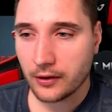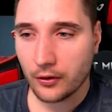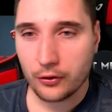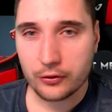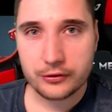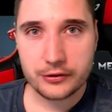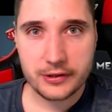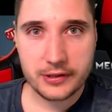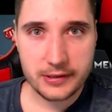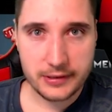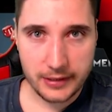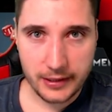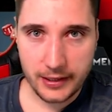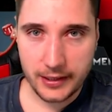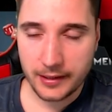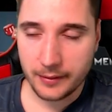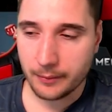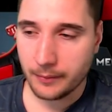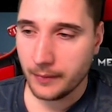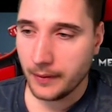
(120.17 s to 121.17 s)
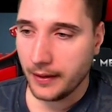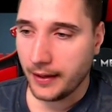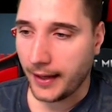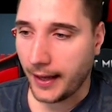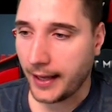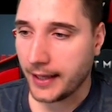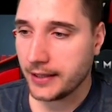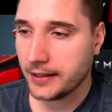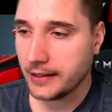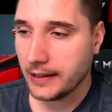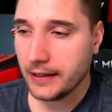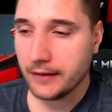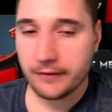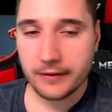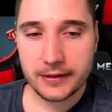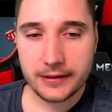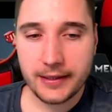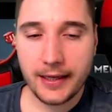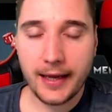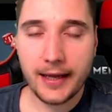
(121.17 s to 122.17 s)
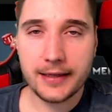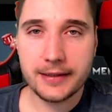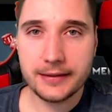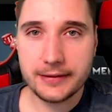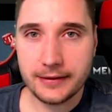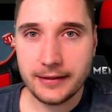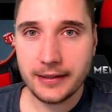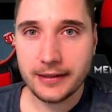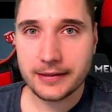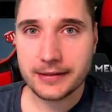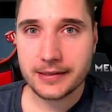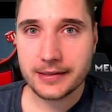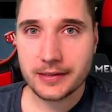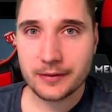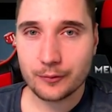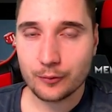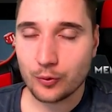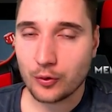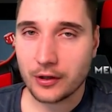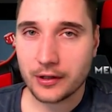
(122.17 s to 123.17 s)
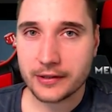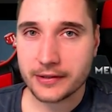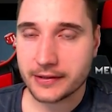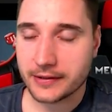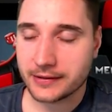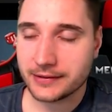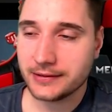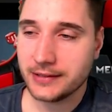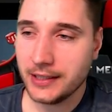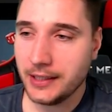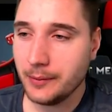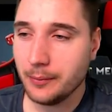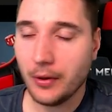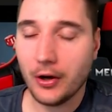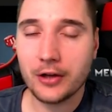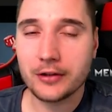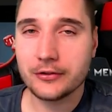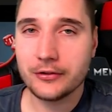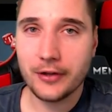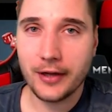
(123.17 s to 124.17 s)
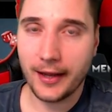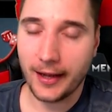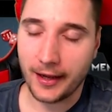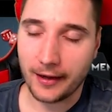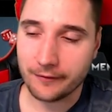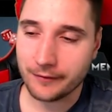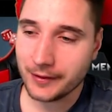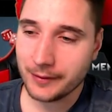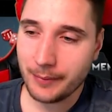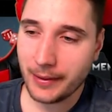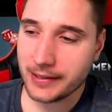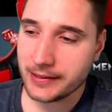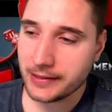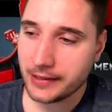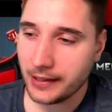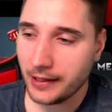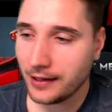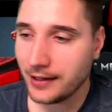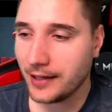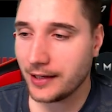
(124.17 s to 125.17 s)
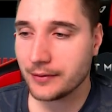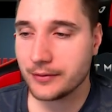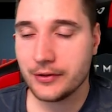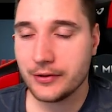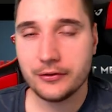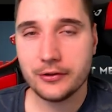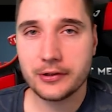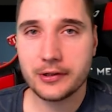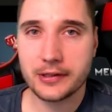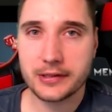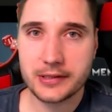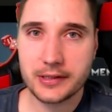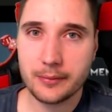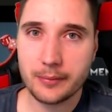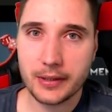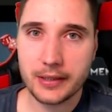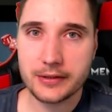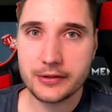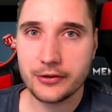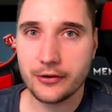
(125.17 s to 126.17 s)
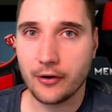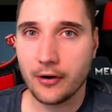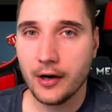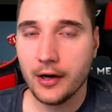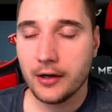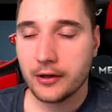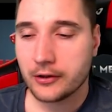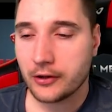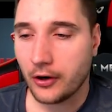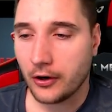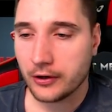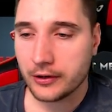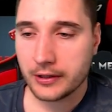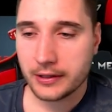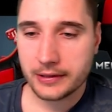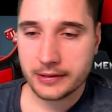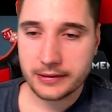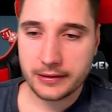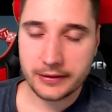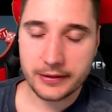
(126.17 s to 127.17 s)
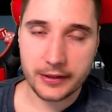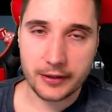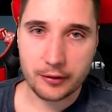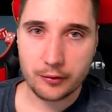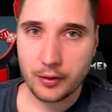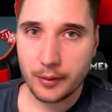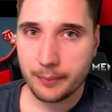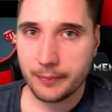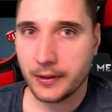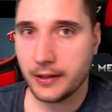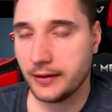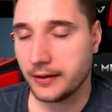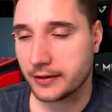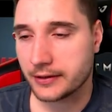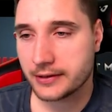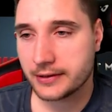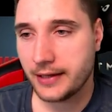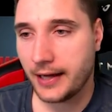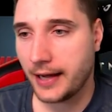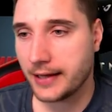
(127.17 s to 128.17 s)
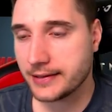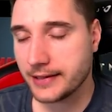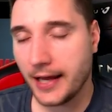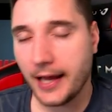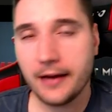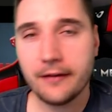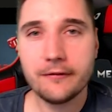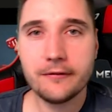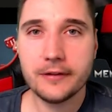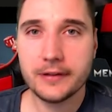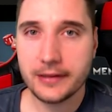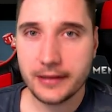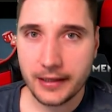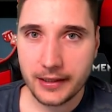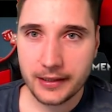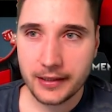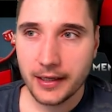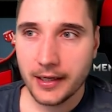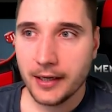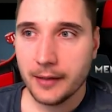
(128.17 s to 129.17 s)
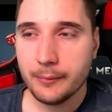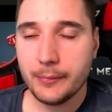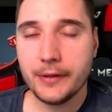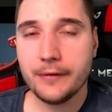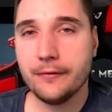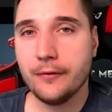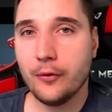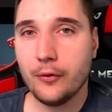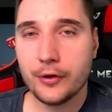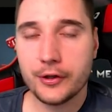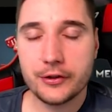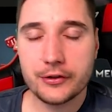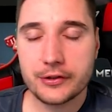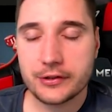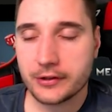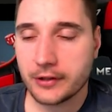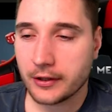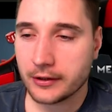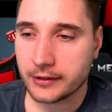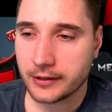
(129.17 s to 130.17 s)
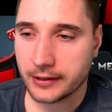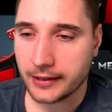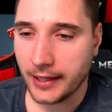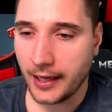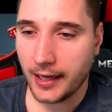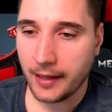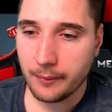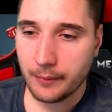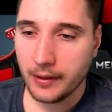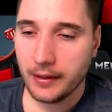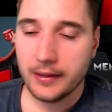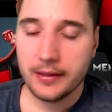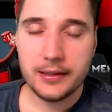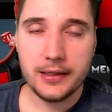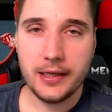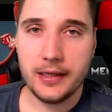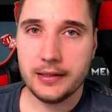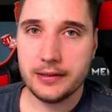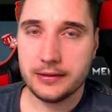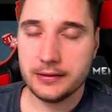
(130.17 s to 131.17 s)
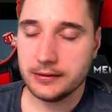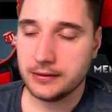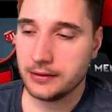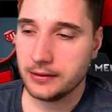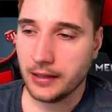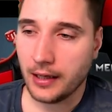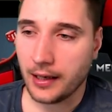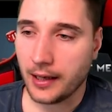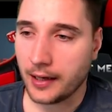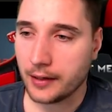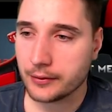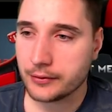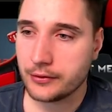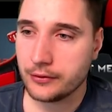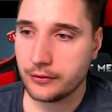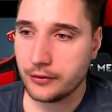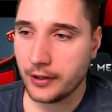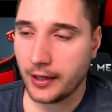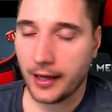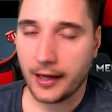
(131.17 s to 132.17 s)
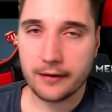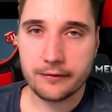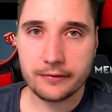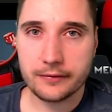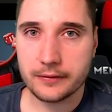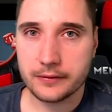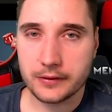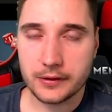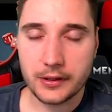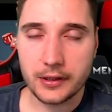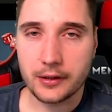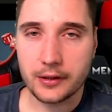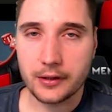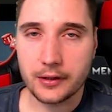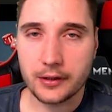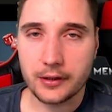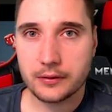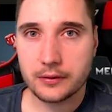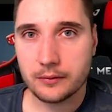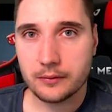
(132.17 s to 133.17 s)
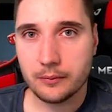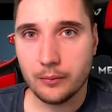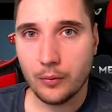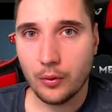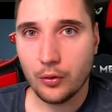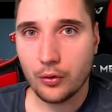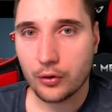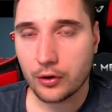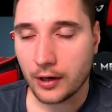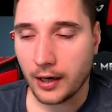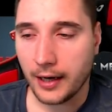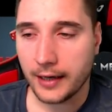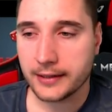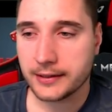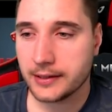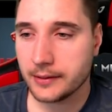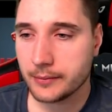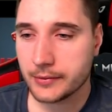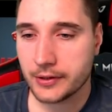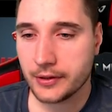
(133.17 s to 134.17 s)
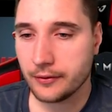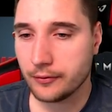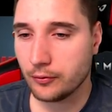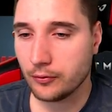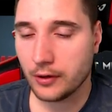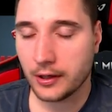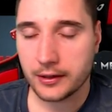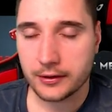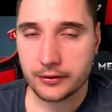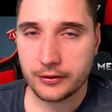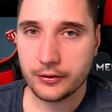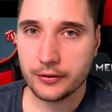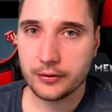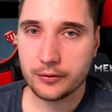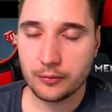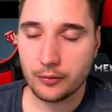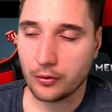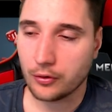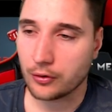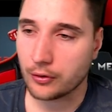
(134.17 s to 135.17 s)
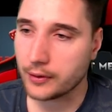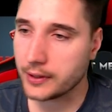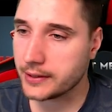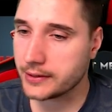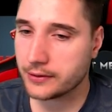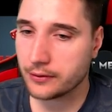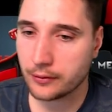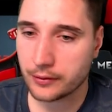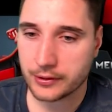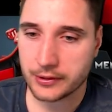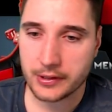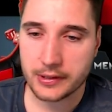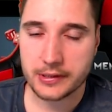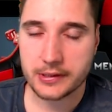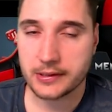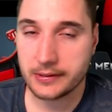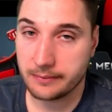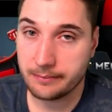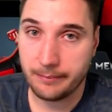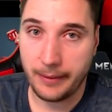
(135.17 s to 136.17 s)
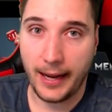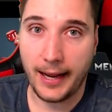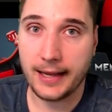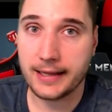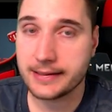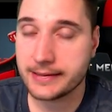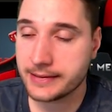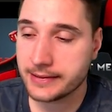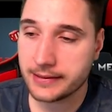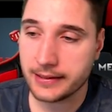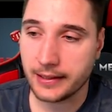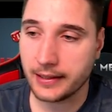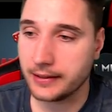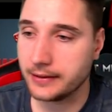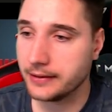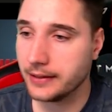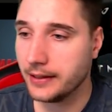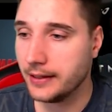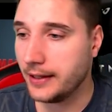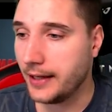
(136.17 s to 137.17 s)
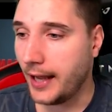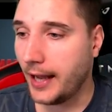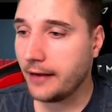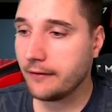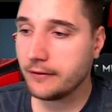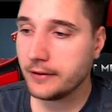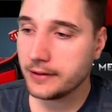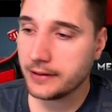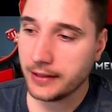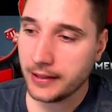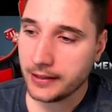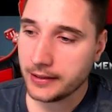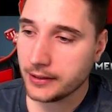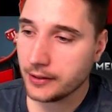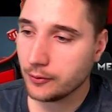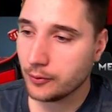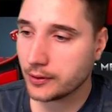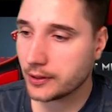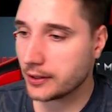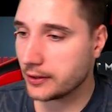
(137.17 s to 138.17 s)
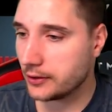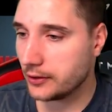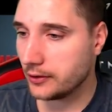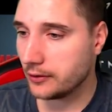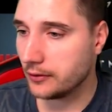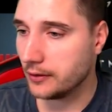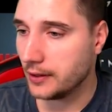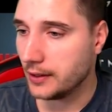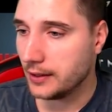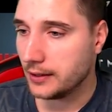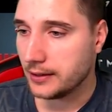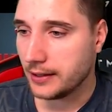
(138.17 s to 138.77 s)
on Steam, and even then this was the mod to have. It basically allows you to customize your colonists and their equipment, their stats, everything before you start the game. It allows you to have, you know, more items if you want to, more resources, pets, and everything you want to do.